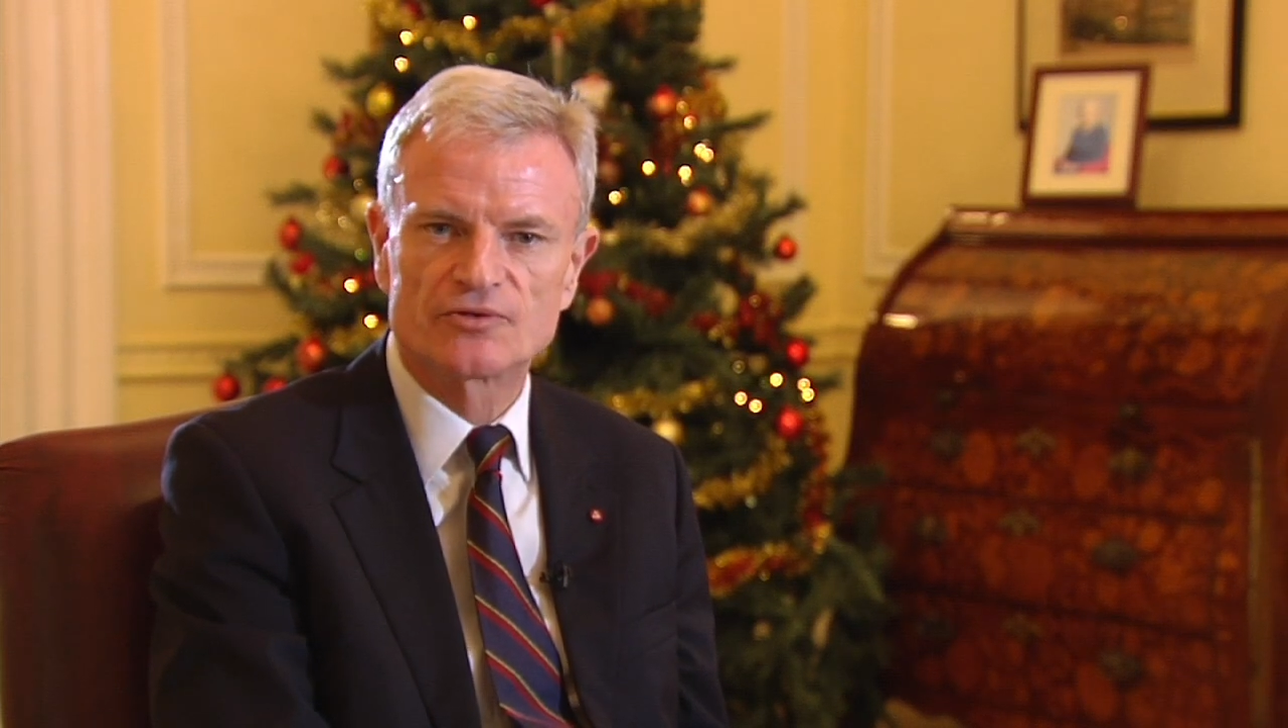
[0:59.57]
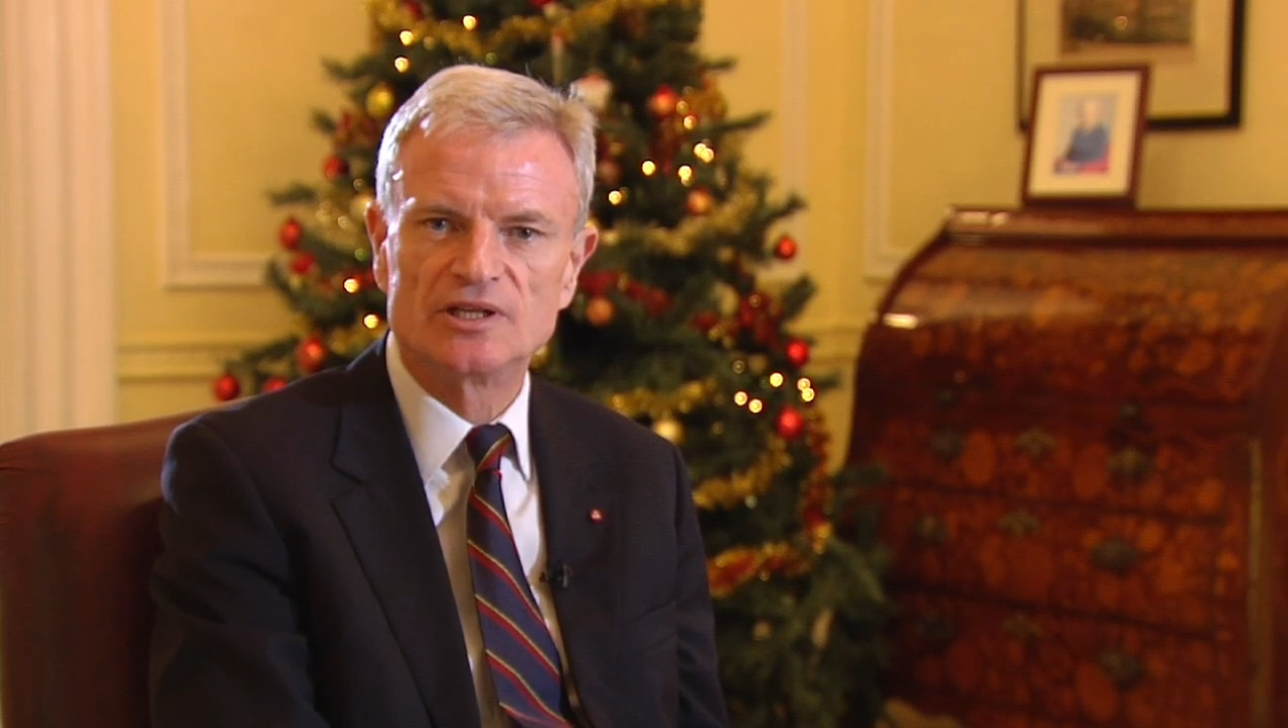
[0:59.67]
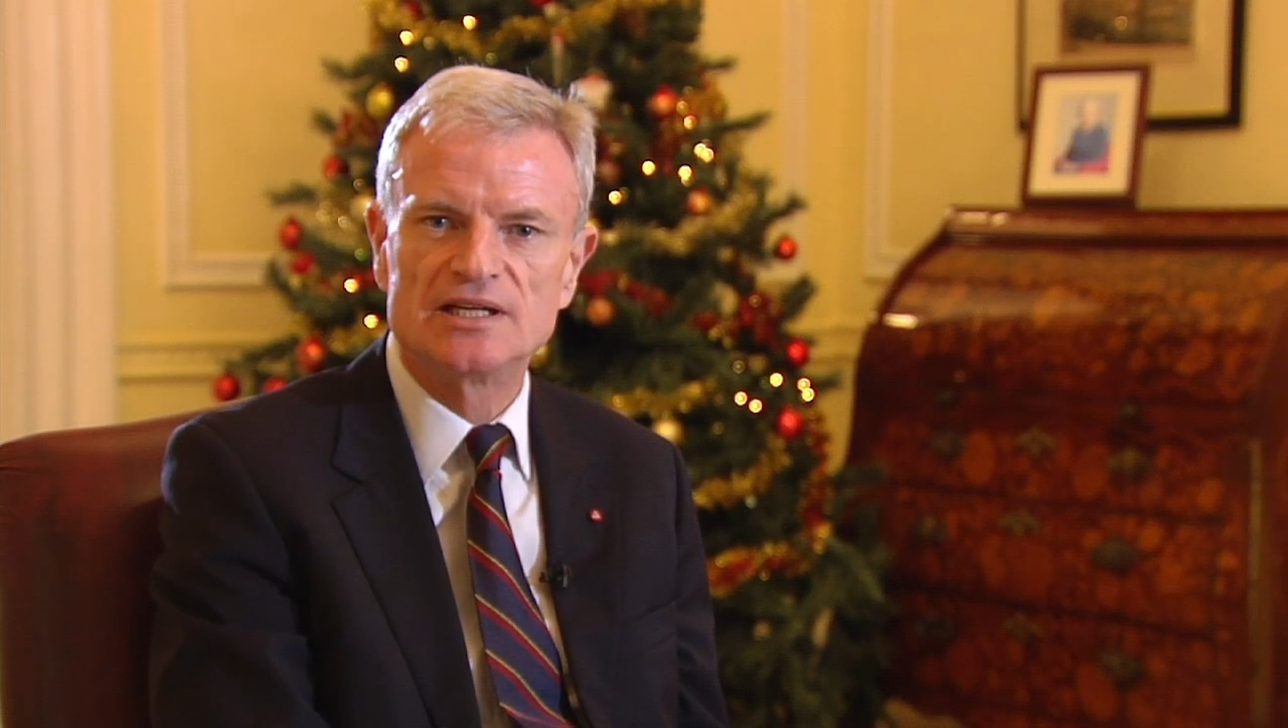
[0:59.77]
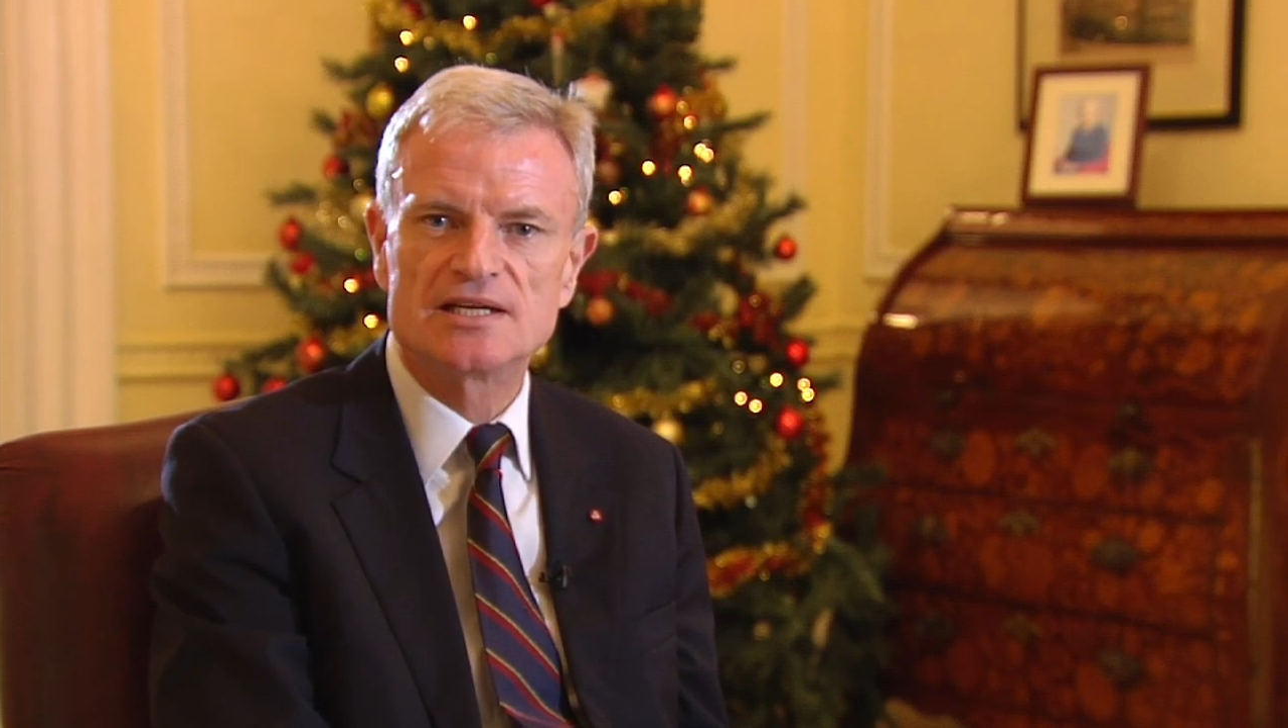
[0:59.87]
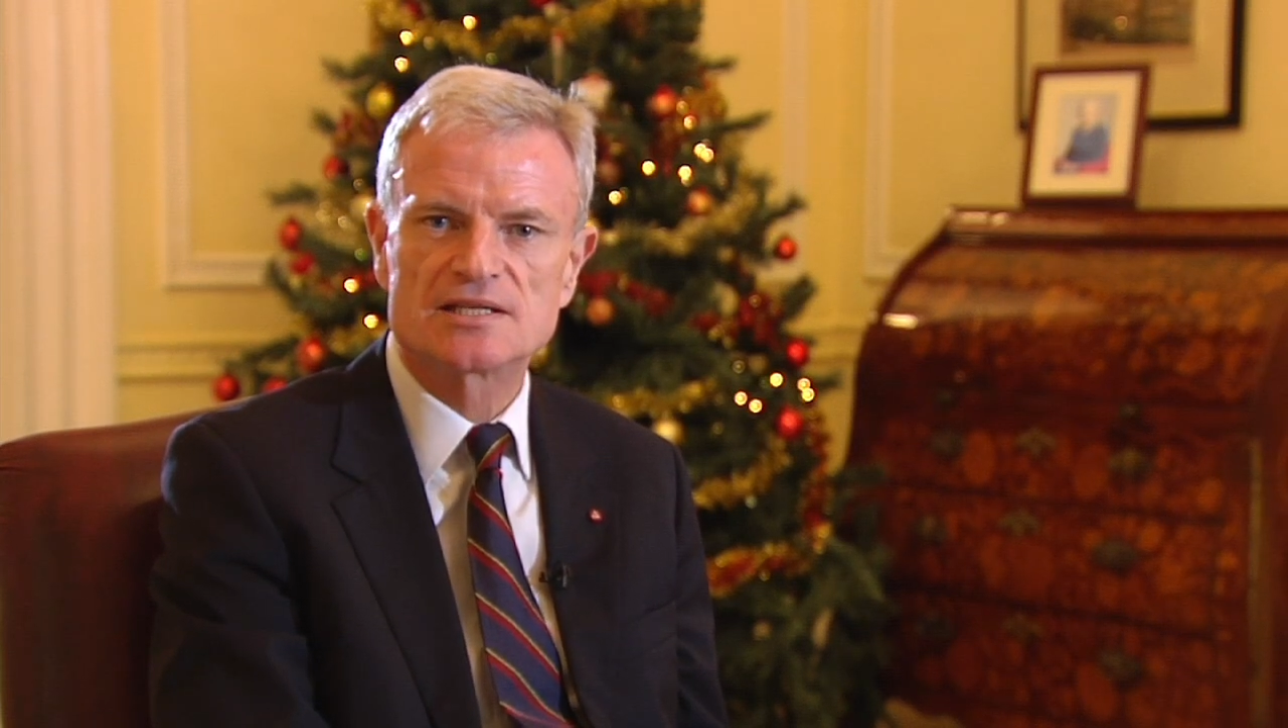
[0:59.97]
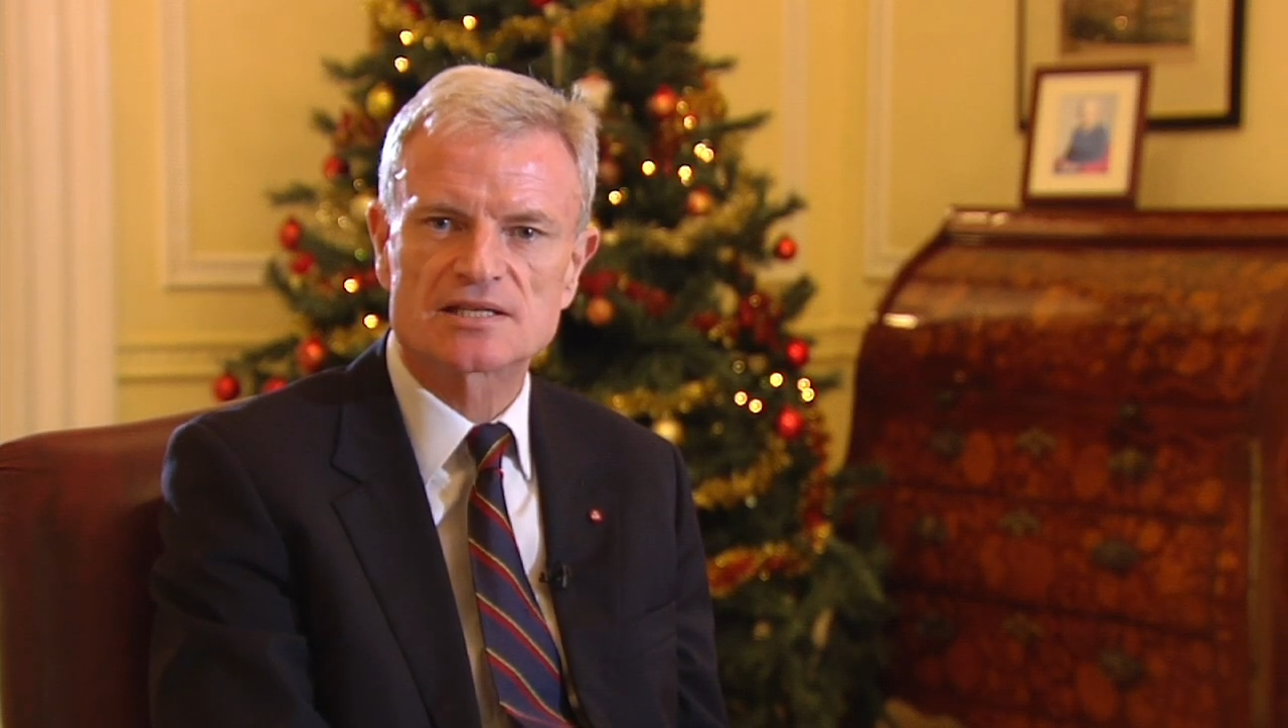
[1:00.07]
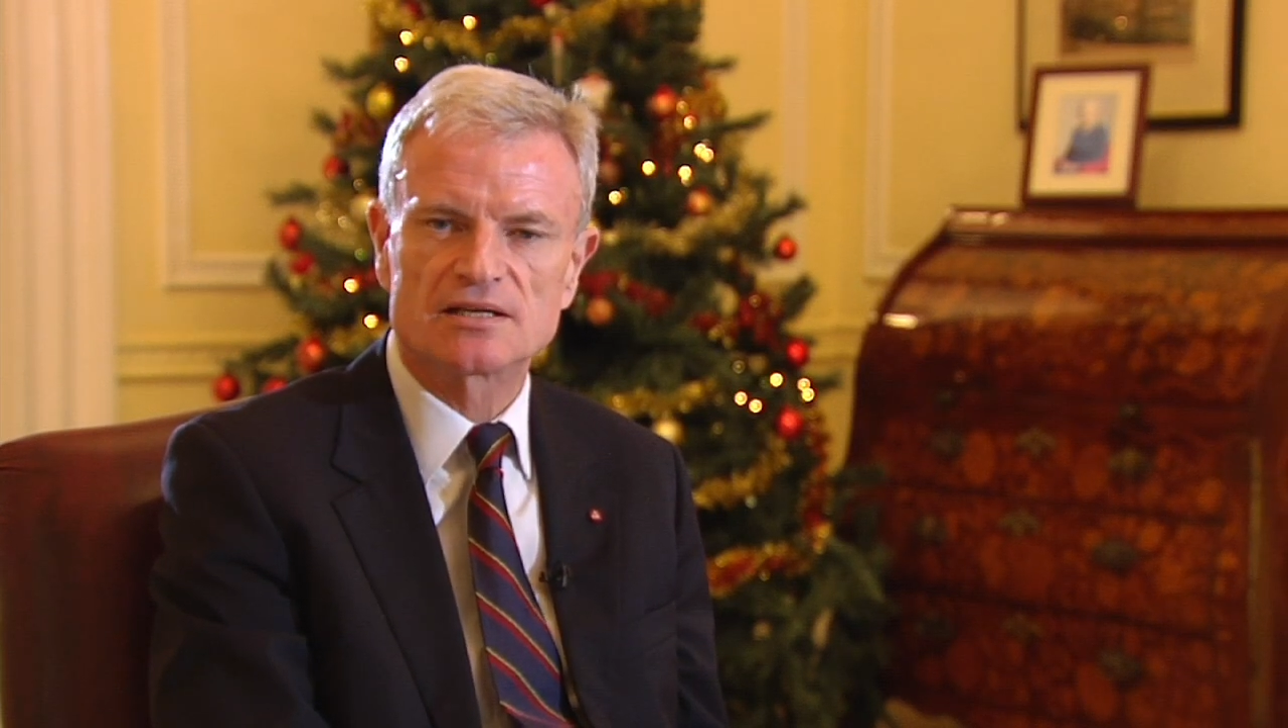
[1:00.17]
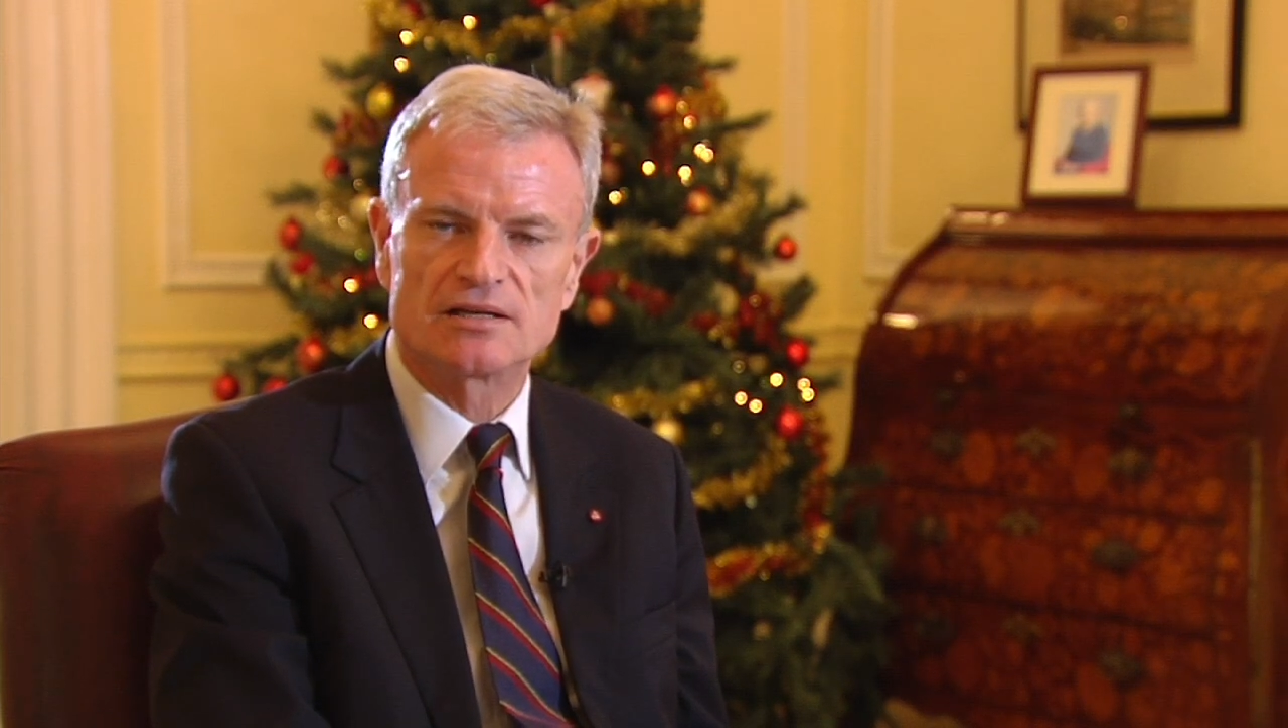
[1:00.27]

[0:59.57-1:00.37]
for Liz